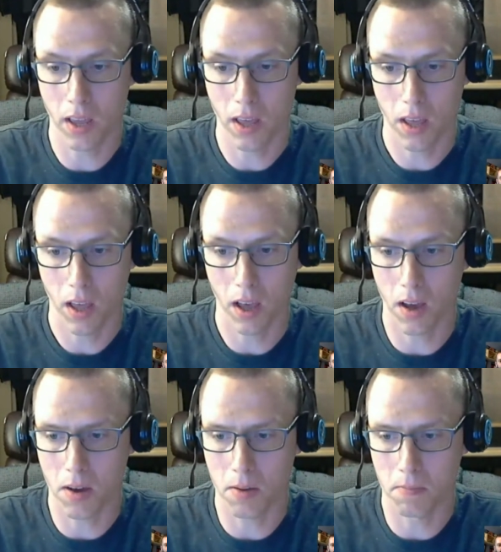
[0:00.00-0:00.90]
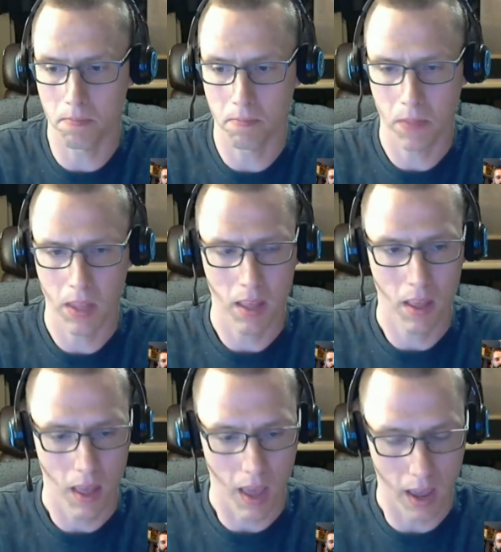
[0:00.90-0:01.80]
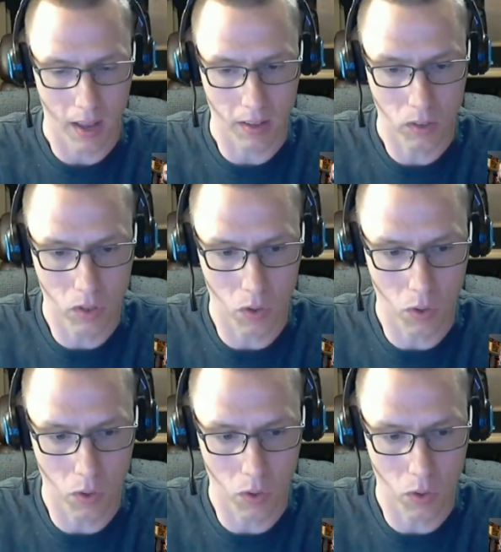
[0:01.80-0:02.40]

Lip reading: Um, and so